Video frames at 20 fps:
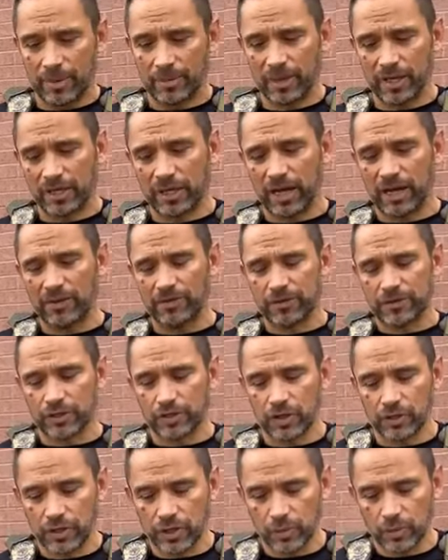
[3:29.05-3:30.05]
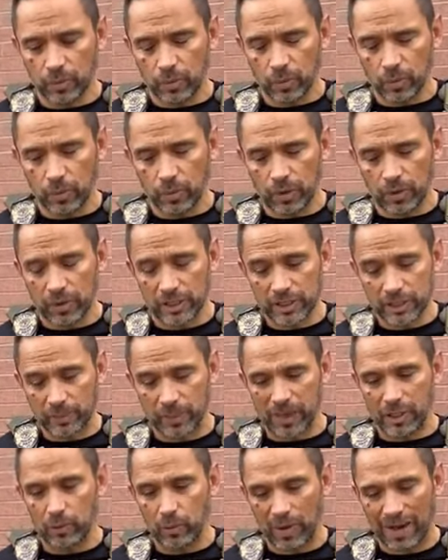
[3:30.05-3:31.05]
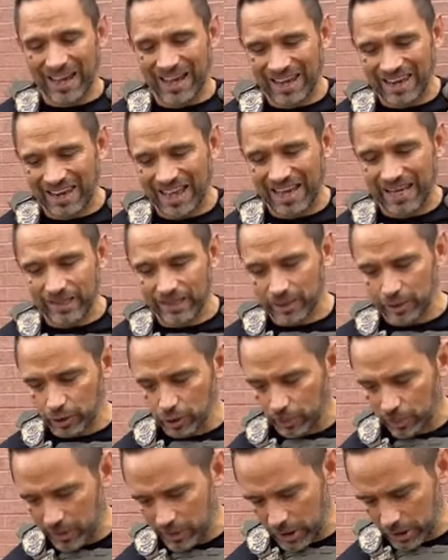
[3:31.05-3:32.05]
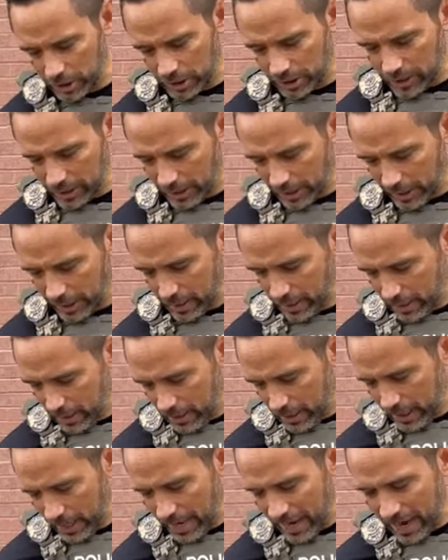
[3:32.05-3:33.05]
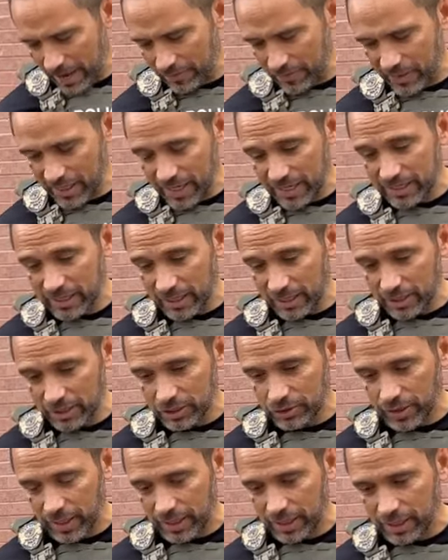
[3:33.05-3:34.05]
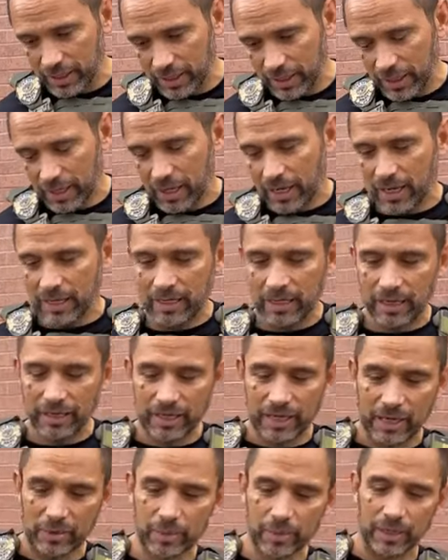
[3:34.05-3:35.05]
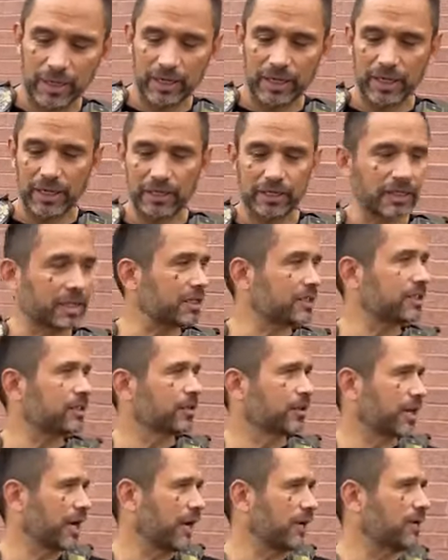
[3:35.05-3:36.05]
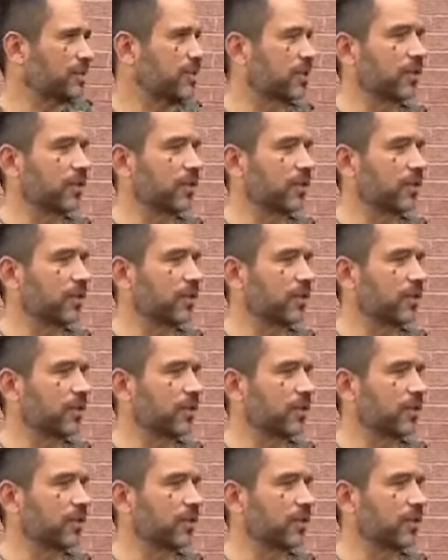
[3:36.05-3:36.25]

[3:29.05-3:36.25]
I'm going to kind of show you or explain why I like the two positions that I, I have these illustrated, and then again we're going to get into concealed carry.